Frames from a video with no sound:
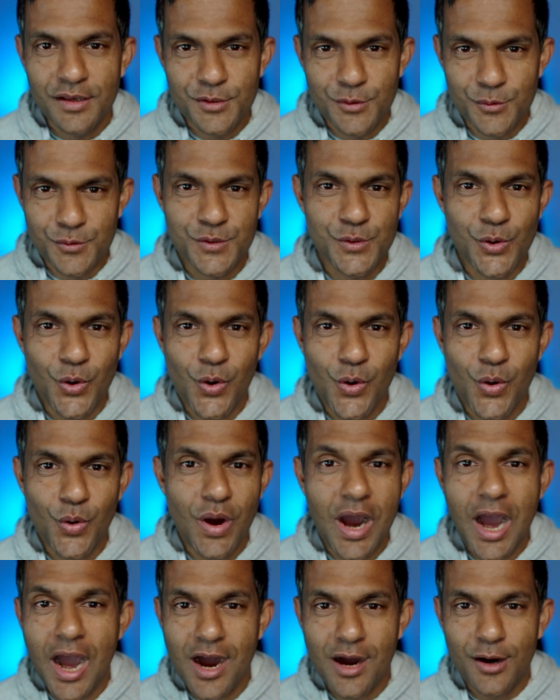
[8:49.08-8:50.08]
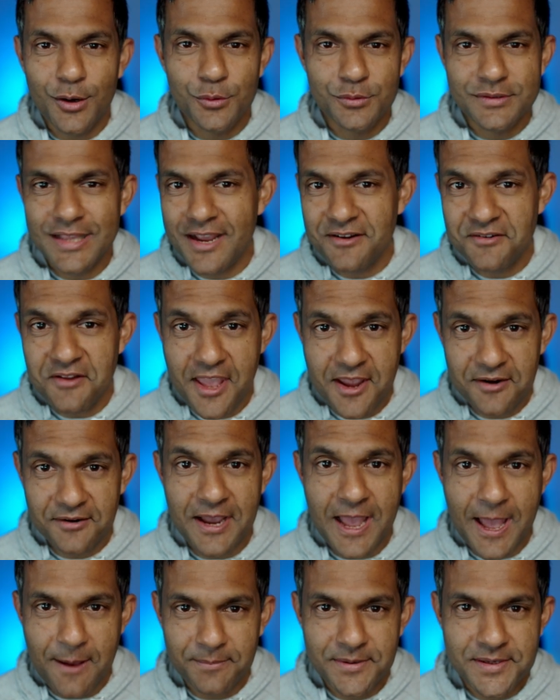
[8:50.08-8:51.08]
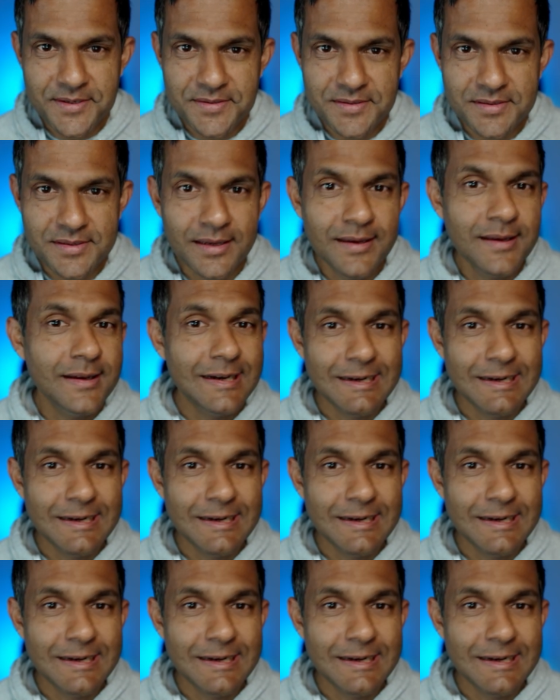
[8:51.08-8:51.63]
You saw how that error happens.